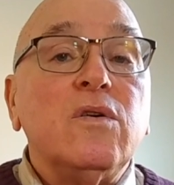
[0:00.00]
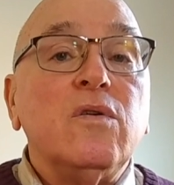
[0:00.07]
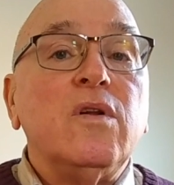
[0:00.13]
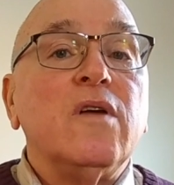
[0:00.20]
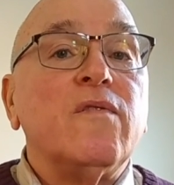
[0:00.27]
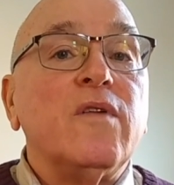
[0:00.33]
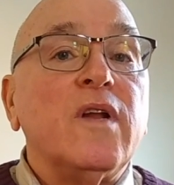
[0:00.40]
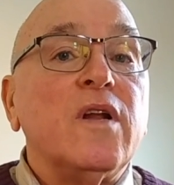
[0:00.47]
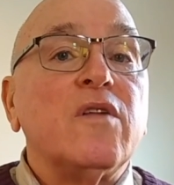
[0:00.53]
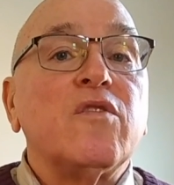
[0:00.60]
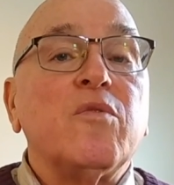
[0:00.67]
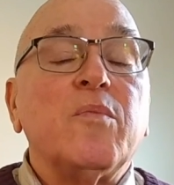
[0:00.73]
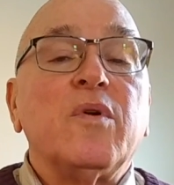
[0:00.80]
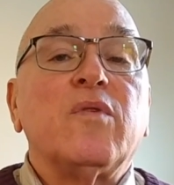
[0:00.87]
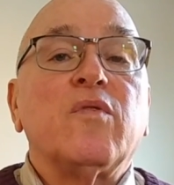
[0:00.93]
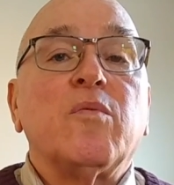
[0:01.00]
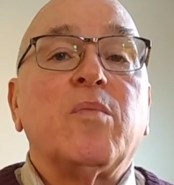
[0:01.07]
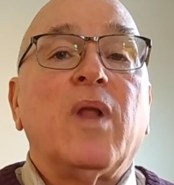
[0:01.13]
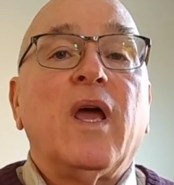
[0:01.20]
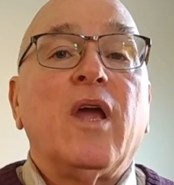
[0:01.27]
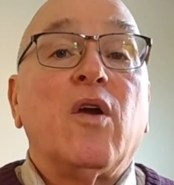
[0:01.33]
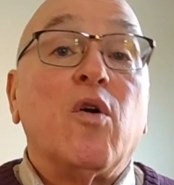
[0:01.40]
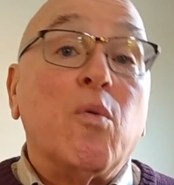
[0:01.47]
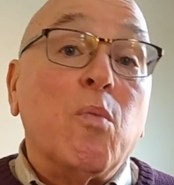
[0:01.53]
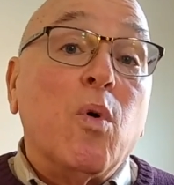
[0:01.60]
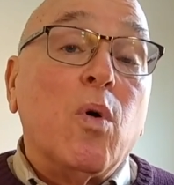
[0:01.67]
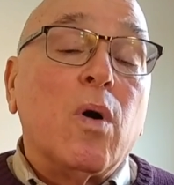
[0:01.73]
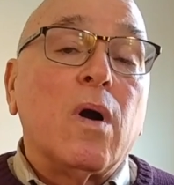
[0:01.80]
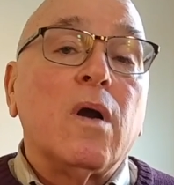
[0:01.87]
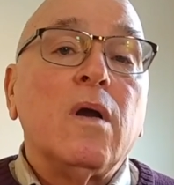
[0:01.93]
two different instruments are playing or
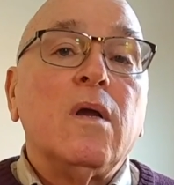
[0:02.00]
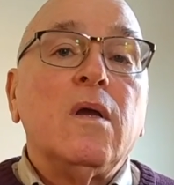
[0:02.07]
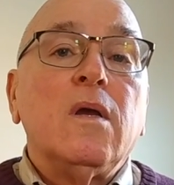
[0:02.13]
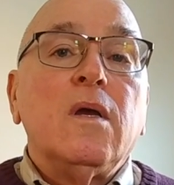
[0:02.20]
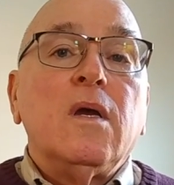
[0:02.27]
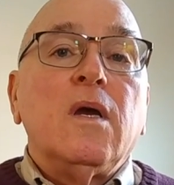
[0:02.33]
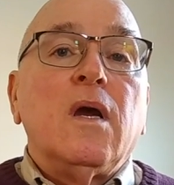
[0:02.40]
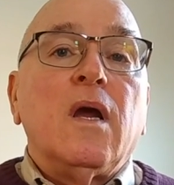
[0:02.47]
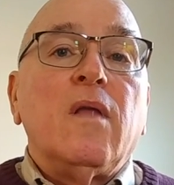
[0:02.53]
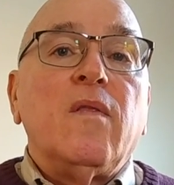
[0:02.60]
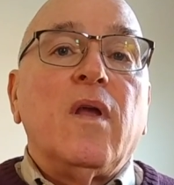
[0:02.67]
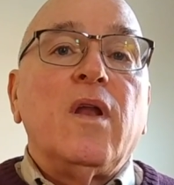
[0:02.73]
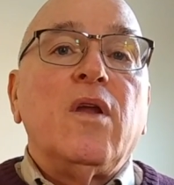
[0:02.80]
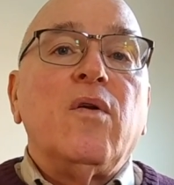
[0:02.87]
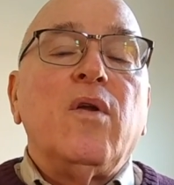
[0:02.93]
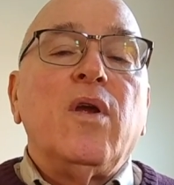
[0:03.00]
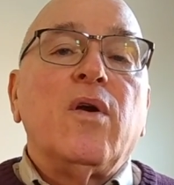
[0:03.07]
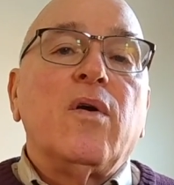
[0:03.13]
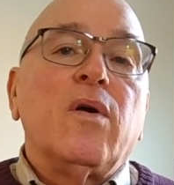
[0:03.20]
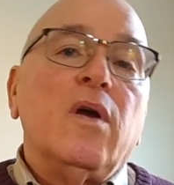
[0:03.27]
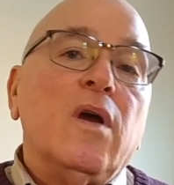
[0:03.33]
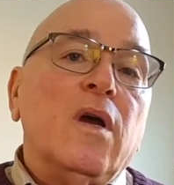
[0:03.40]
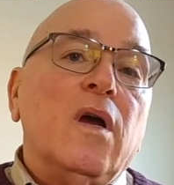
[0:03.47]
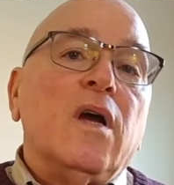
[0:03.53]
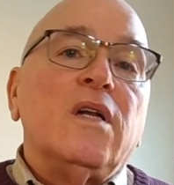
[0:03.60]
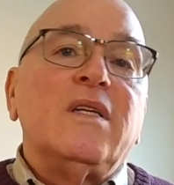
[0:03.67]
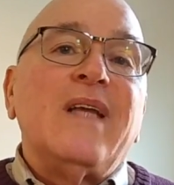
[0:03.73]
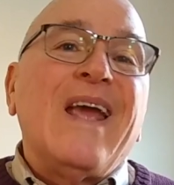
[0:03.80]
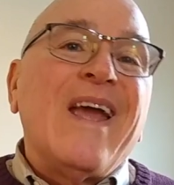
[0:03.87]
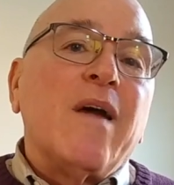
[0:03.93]
more, and then you'd hear
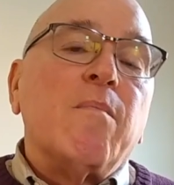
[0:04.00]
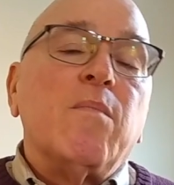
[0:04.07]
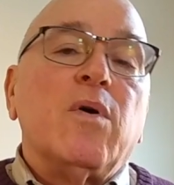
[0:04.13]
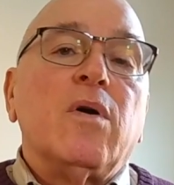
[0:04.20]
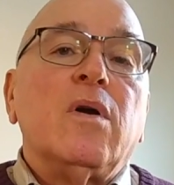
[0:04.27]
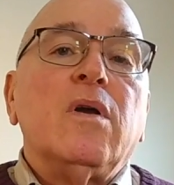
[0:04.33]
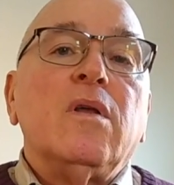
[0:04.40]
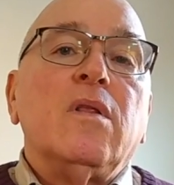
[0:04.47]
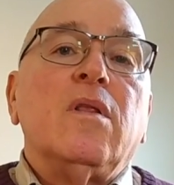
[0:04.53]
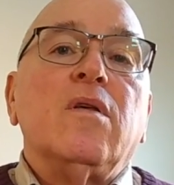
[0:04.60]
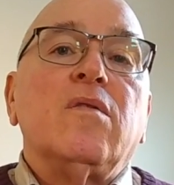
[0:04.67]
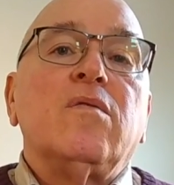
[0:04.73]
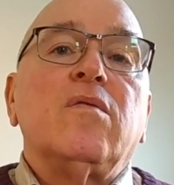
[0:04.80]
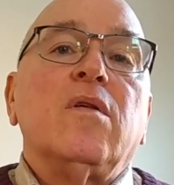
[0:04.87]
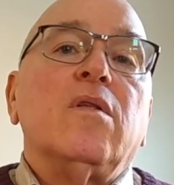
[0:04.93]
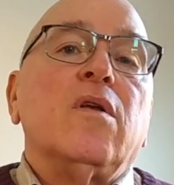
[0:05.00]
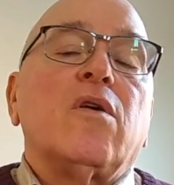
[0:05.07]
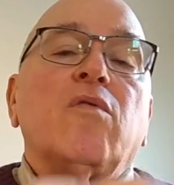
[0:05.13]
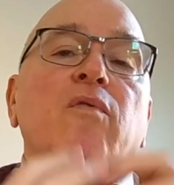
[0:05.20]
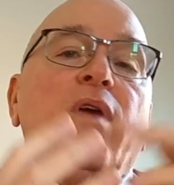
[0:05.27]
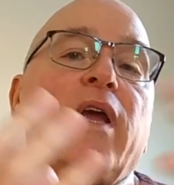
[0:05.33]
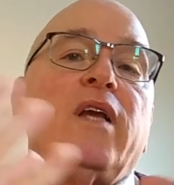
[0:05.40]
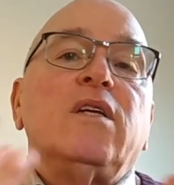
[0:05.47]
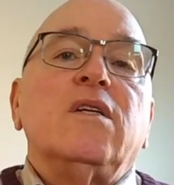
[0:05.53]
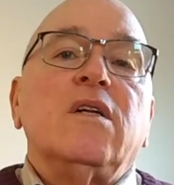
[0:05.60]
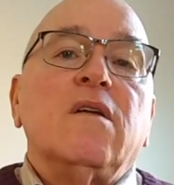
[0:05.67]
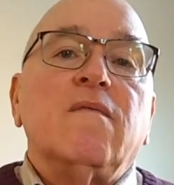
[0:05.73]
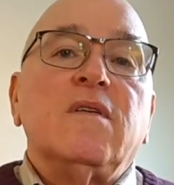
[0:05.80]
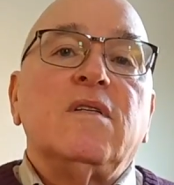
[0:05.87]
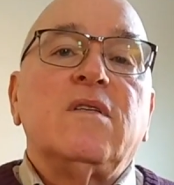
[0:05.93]
timbre, the
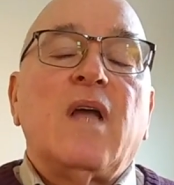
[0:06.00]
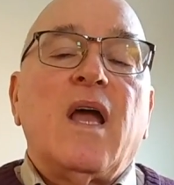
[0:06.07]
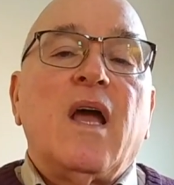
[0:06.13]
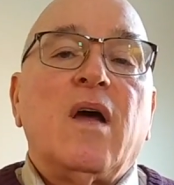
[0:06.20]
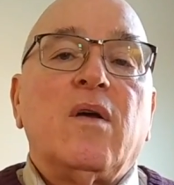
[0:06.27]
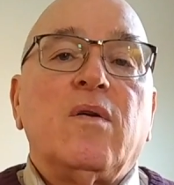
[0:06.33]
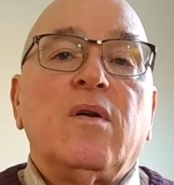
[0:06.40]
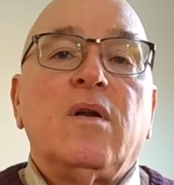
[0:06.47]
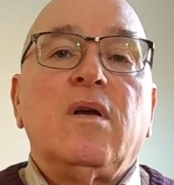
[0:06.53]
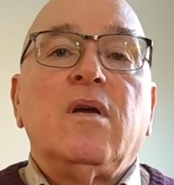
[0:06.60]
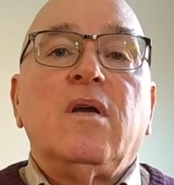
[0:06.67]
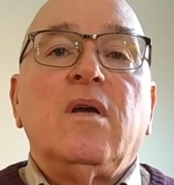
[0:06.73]
creation of a sound.